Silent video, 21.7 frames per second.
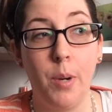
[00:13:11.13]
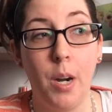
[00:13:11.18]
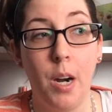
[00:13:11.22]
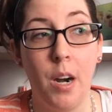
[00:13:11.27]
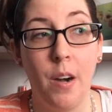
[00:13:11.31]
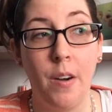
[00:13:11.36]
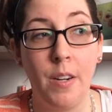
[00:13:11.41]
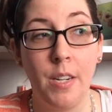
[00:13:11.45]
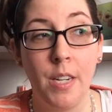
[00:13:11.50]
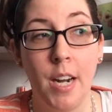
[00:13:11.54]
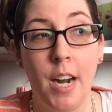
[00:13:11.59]

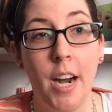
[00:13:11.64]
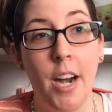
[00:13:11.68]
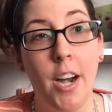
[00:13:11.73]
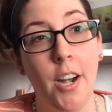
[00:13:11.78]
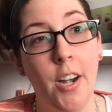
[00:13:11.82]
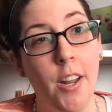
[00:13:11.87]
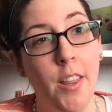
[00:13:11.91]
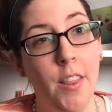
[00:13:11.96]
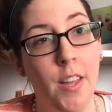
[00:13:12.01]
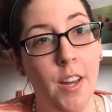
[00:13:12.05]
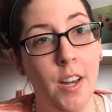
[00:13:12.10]
are
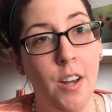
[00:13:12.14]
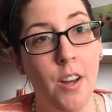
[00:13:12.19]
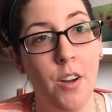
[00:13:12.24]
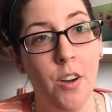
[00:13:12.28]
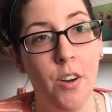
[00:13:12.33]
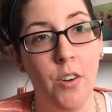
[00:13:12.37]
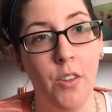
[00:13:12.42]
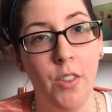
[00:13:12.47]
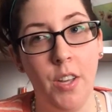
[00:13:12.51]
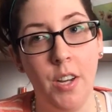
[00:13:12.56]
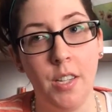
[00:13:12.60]
retired and they
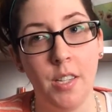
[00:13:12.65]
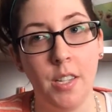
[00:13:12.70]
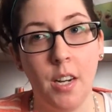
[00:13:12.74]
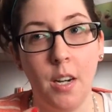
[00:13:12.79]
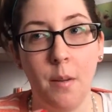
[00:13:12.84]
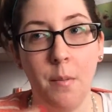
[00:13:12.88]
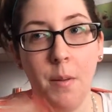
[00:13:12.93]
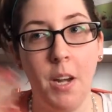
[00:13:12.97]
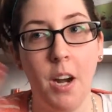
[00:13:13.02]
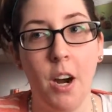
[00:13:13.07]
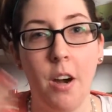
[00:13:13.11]
know that it's
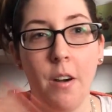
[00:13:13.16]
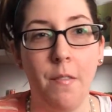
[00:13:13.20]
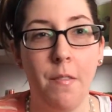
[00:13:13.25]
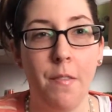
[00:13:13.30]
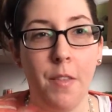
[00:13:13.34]
going to be hard